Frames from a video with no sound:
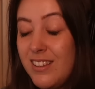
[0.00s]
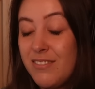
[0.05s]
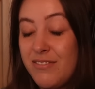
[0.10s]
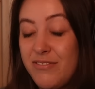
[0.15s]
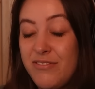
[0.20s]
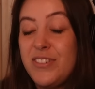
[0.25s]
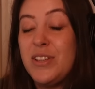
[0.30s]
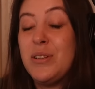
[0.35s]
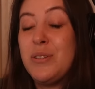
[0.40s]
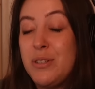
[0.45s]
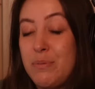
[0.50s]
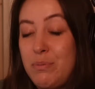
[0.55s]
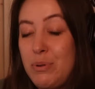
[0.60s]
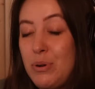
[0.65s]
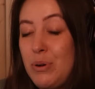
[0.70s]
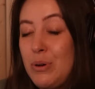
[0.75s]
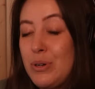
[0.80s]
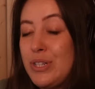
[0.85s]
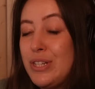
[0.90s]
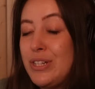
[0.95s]
feel
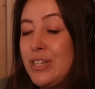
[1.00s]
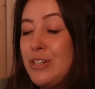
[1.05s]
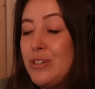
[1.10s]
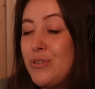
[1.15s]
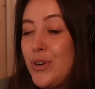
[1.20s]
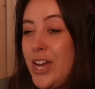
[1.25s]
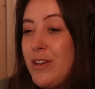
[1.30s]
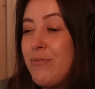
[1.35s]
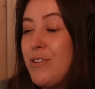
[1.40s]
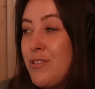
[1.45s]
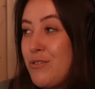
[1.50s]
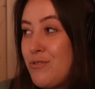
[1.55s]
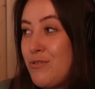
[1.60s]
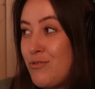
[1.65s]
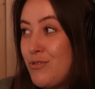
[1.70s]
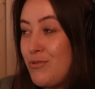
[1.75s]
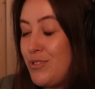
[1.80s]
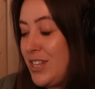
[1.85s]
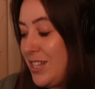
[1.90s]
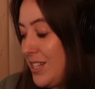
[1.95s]
supported and drive her
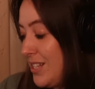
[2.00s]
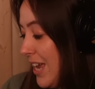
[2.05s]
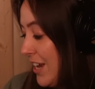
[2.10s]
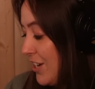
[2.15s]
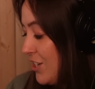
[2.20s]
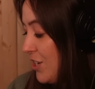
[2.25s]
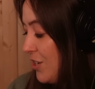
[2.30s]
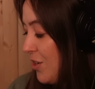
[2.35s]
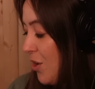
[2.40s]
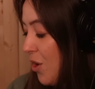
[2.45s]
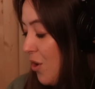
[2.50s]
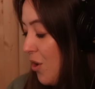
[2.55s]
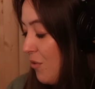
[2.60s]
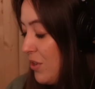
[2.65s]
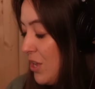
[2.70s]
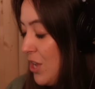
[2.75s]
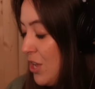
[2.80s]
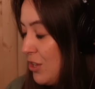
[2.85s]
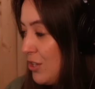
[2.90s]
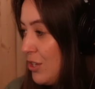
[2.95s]
through this section
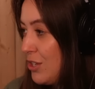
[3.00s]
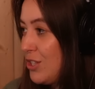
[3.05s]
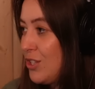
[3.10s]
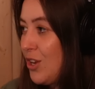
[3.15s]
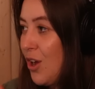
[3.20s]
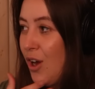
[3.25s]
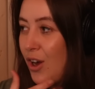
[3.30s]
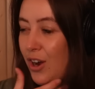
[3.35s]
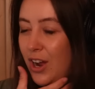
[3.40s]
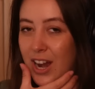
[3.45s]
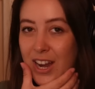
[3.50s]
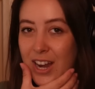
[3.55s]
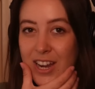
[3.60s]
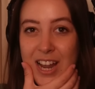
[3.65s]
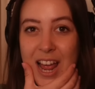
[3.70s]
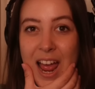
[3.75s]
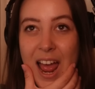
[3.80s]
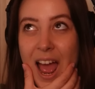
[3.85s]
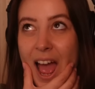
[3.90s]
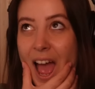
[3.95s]
of the song.
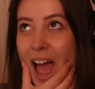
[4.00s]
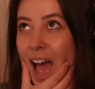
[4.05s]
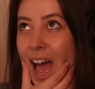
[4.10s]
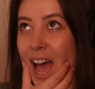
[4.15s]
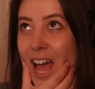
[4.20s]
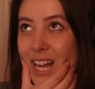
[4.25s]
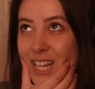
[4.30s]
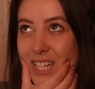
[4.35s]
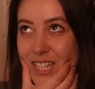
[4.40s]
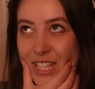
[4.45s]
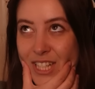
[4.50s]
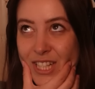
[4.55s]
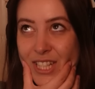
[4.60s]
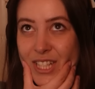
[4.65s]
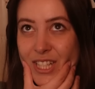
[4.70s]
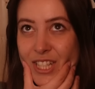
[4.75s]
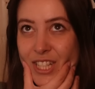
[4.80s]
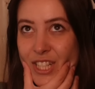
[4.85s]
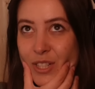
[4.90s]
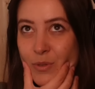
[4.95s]
She
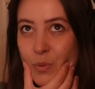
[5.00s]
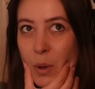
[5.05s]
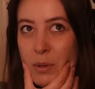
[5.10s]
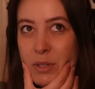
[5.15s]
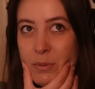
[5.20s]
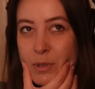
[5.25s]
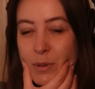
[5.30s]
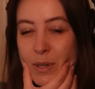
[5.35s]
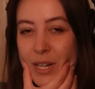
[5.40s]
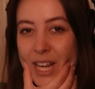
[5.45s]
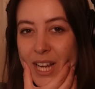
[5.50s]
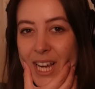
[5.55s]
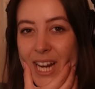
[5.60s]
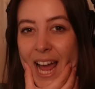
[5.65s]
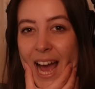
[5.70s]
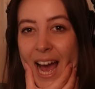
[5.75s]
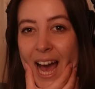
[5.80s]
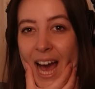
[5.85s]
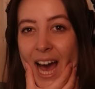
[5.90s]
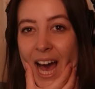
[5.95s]
swaps between like an
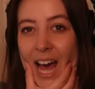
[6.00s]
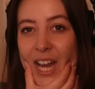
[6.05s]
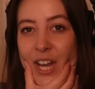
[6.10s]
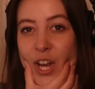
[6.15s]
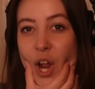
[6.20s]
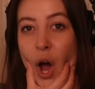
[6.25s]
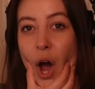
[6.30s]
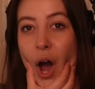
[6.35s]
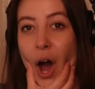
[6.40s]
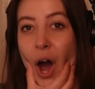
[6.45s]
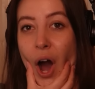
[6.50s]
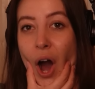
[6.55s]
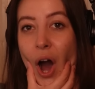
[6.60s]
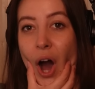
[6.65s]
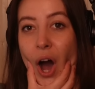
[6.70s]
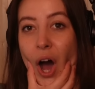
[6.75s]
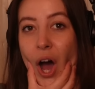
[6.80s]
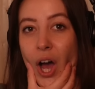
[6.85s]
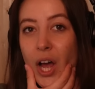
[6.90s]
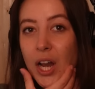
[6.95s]
ah and an
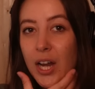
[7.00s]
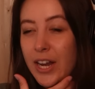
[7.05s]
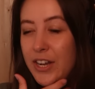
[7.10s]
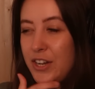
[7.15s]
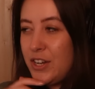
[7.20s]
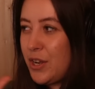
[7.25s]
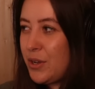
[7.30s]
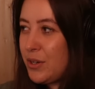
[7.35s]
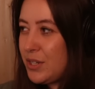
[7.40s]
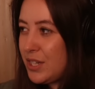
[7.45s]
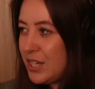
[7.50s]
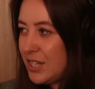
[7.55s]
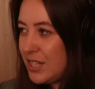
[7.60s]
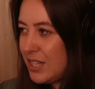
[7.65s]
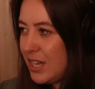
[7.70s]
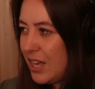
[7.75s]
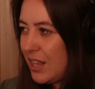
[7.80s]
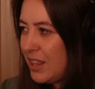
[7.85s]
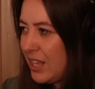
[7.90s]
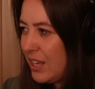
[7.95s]
oh. Like
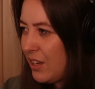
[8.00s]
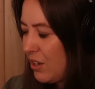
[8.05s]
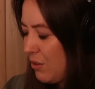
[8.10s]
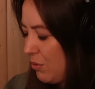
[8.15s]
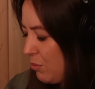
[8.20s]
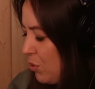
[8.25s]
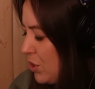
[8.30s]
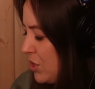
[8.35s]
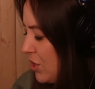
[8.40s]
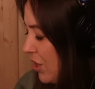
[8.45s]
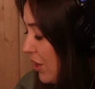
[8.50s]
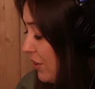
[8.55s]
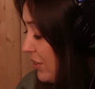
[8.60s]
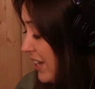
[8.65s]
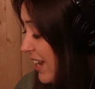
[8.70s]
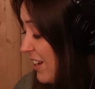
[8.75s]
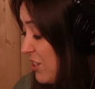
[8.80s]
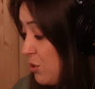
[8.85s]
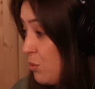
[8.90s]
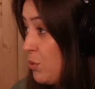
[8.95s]
notice, I think, was on
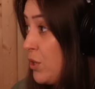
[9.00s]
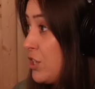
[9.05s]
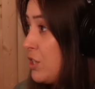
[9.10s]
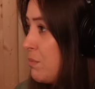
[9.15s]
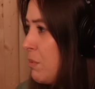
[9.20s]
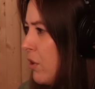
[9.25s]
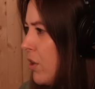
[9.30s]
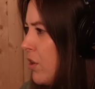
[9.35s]
the actual word. Air,